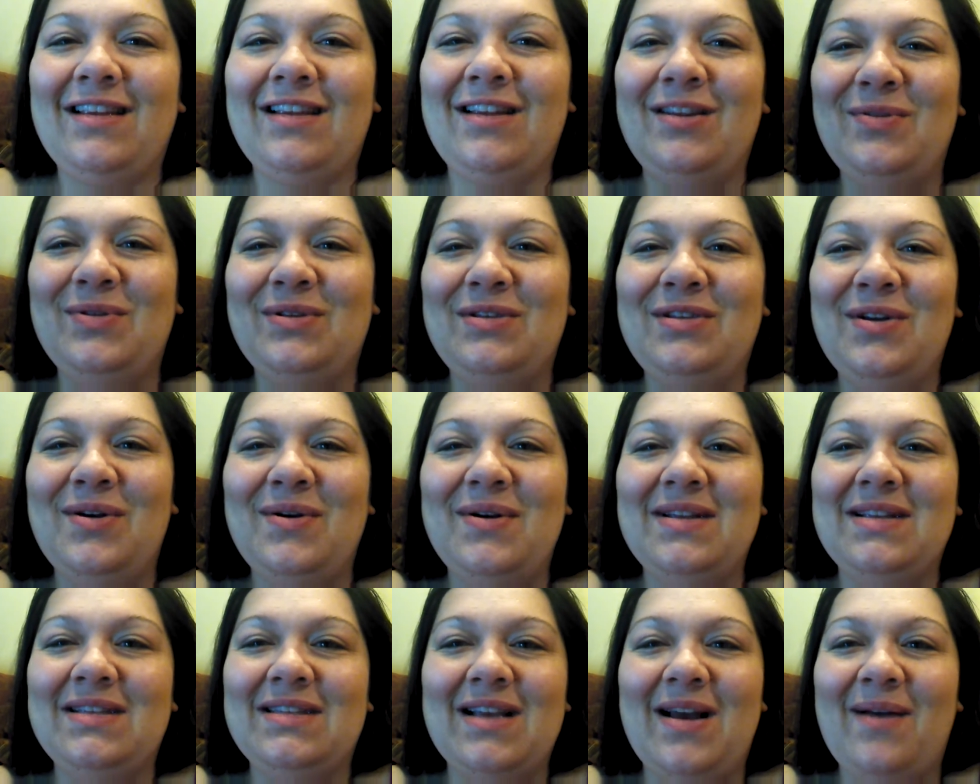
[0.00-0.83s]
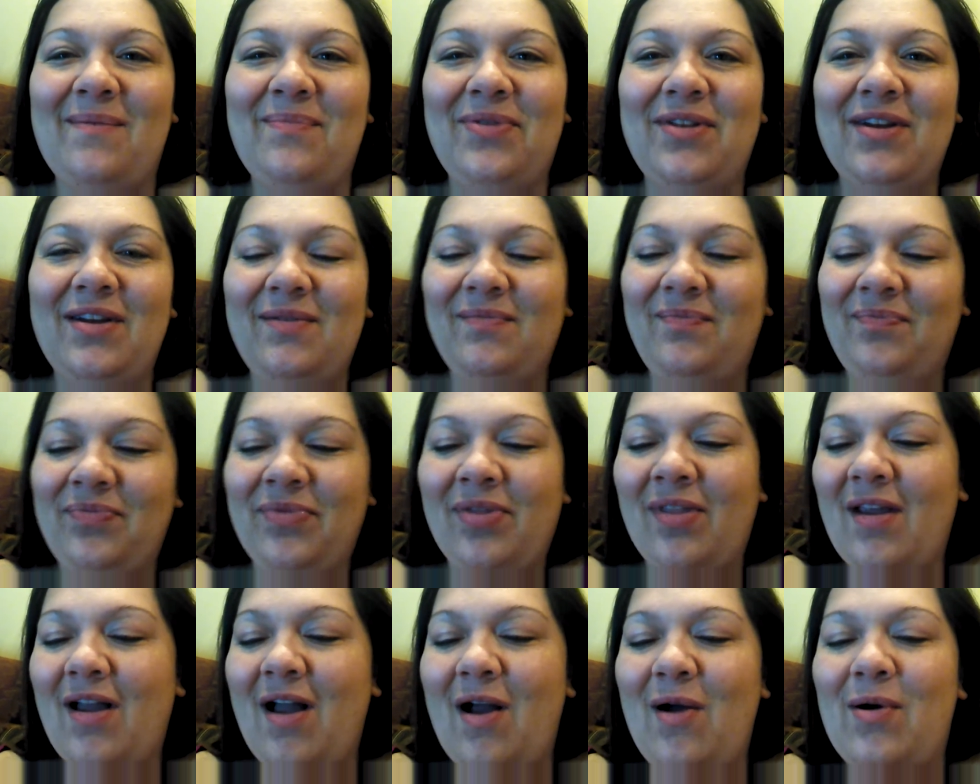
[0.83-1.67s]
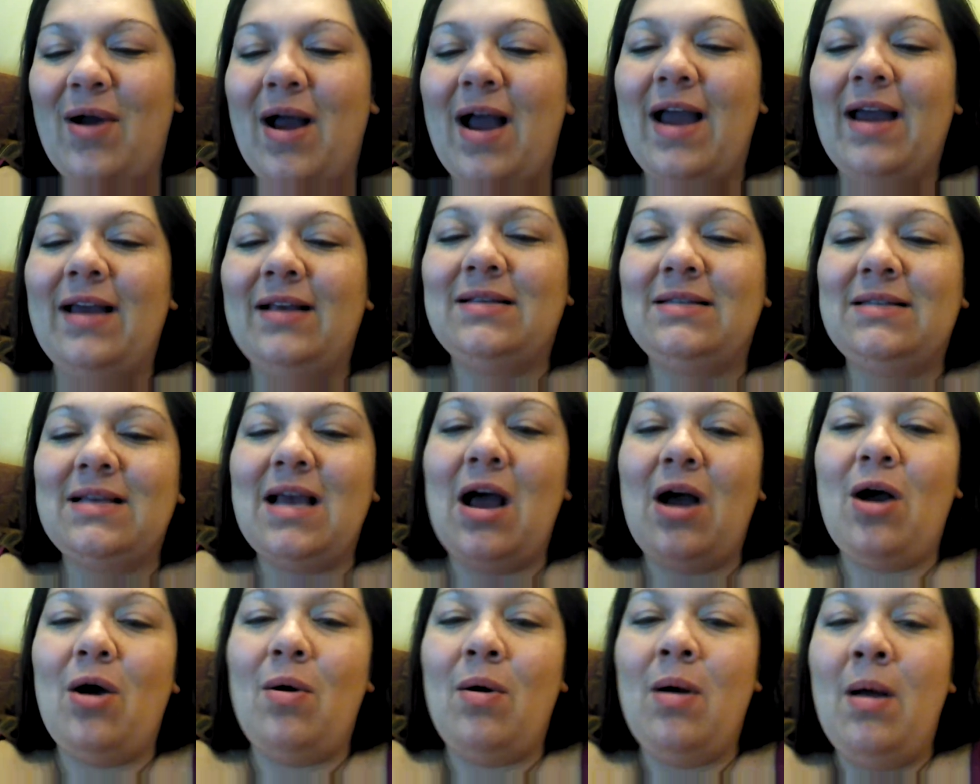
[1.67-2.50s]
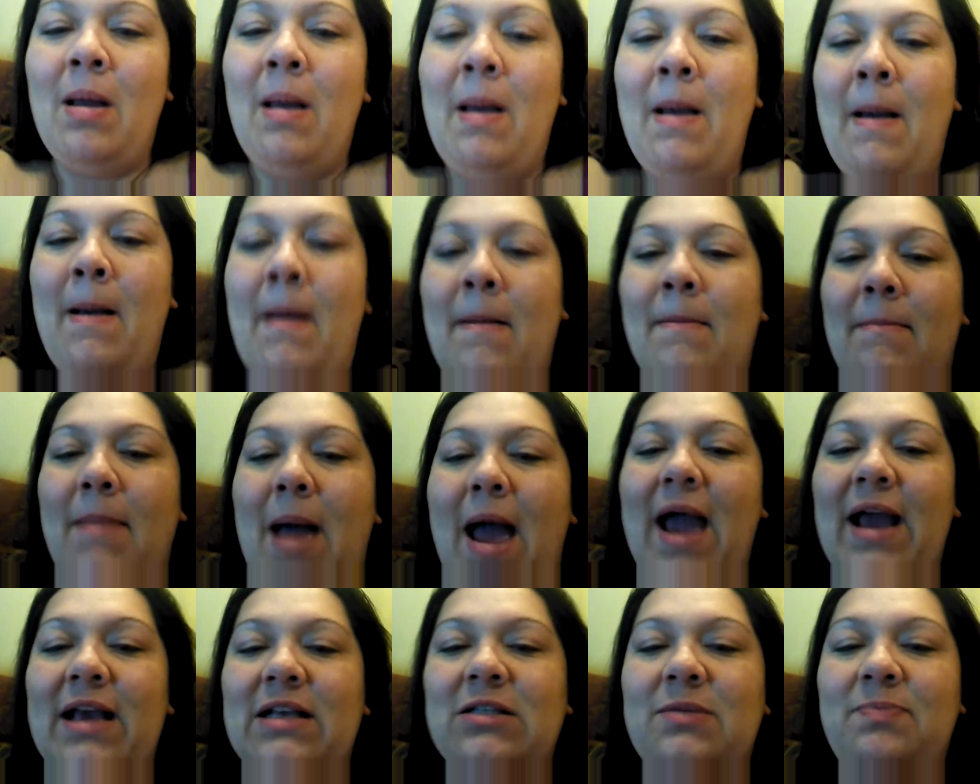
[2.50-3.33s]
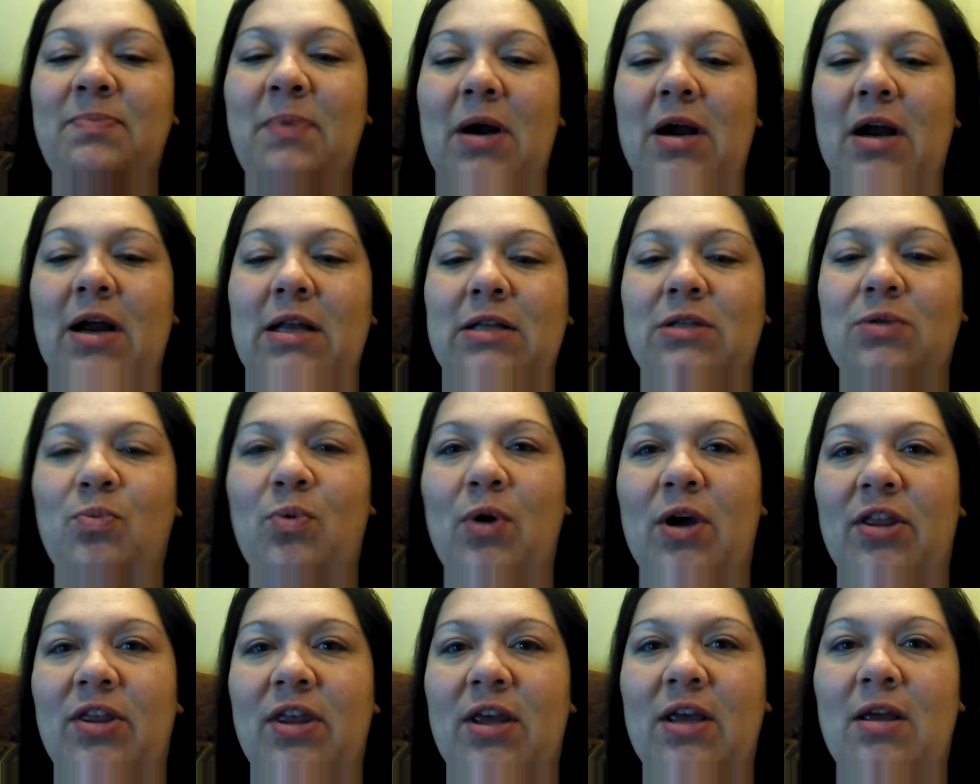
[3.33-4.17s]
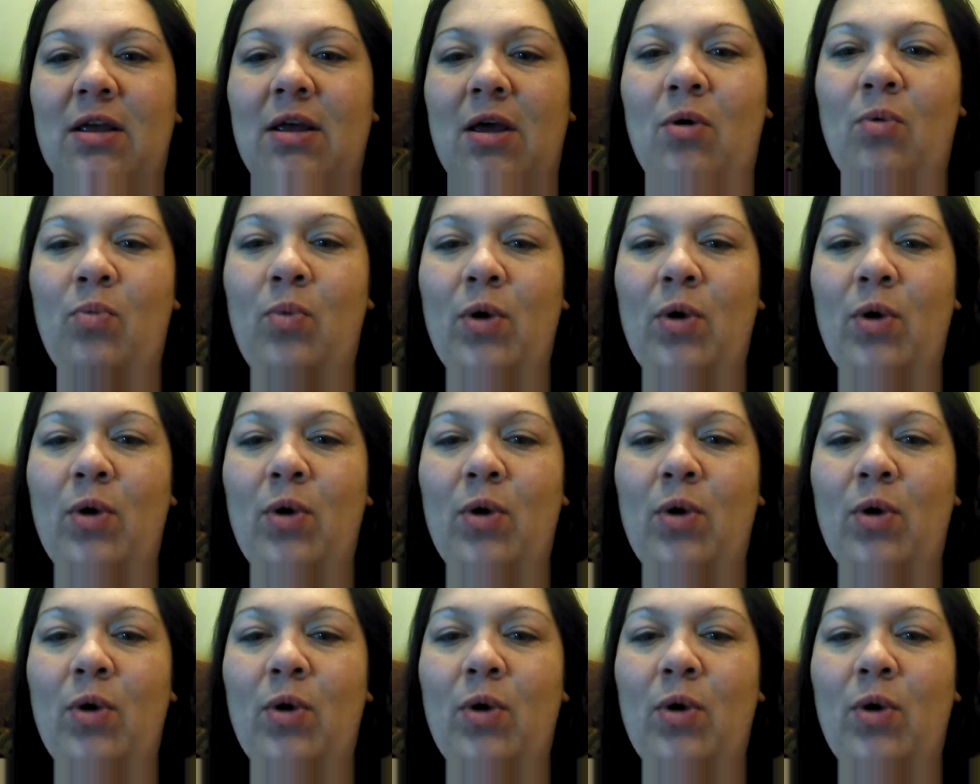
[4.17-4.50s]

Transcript: was doing something. Okay, so my experience with a